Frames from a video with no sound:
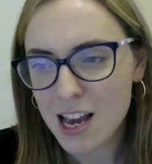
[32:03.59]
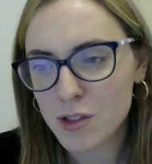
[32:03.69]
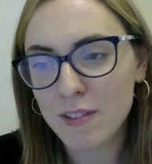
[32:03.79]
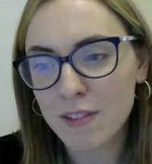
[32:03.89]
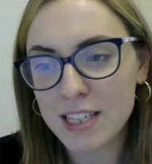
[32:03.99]

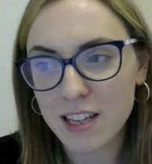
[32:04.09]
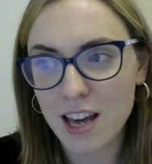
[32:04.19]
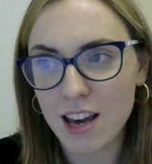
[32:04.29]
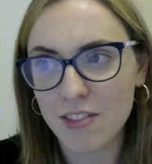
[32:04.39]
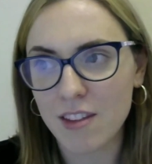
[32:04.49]
So obviously
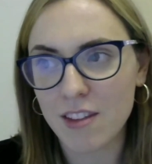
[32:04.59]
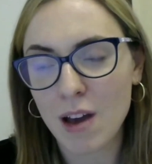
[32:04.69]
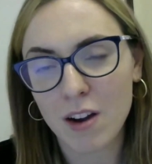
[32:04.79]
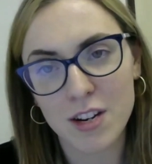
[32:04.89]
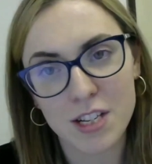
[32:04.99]
the
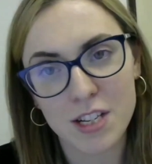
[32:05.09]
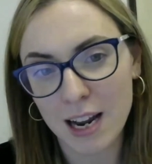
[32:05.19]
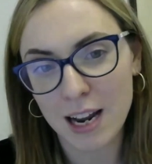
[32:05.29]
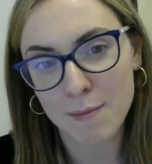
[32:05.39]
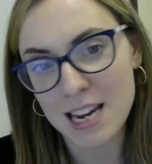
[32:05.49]

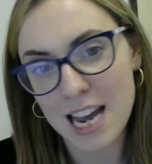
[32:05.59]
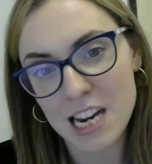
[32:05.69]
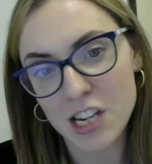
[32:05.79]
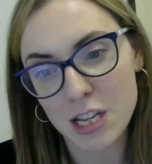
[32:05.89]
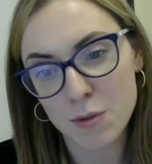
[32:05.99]
Causton's
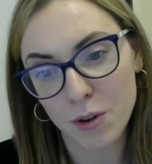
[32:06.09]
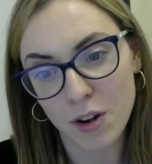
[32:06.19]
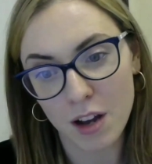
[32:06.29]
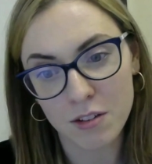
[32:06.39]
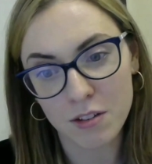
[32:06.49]
recommendations
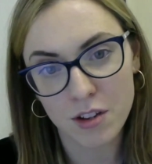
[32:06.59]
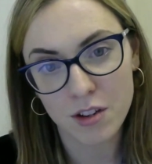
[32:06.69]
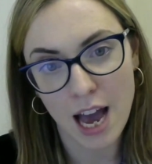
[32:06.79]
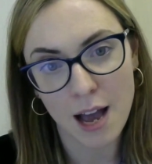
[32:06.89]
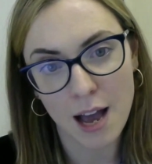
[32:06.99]
were not
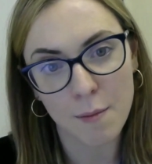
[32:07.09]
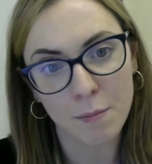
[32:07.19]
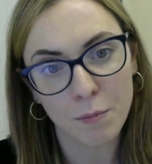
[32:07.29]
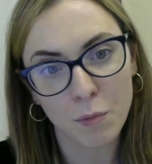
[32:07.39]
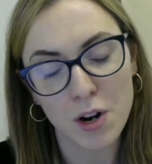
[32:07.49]

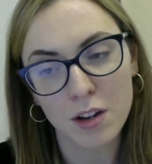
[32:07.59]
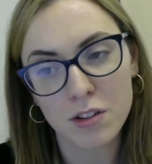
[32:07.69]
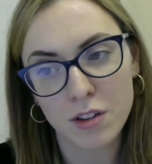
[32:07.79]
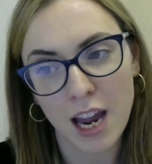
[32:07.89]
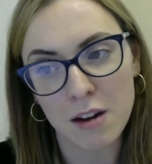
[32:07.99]

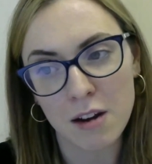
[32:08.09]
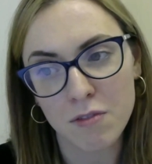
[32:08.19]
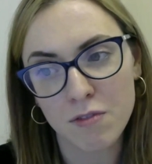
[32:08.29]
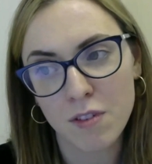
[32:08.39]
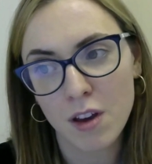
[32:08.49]
kind
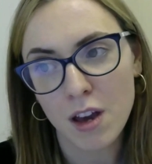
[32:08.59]
of